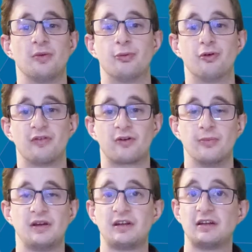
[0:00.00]
on the board of
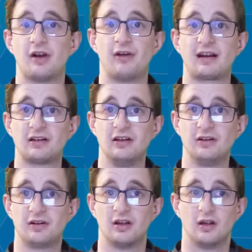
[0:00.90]
committee
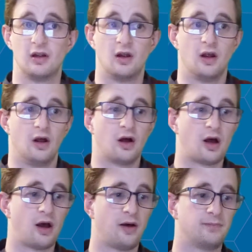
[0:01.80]
directors.
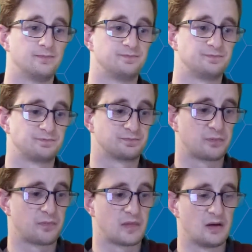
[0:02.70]
But
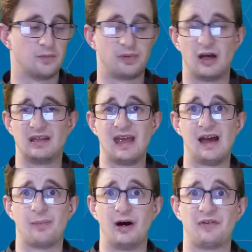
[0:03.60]

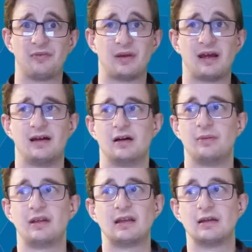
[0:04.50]
yeah, apart from that, I
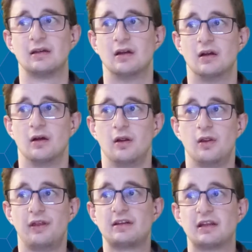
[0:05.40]
mean,
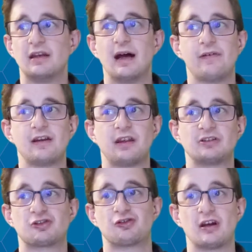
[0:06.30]
they didn't have anything
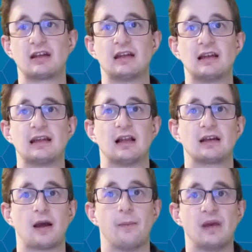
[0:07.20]
strikingly,
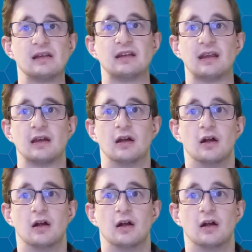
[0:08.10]
like, amazing.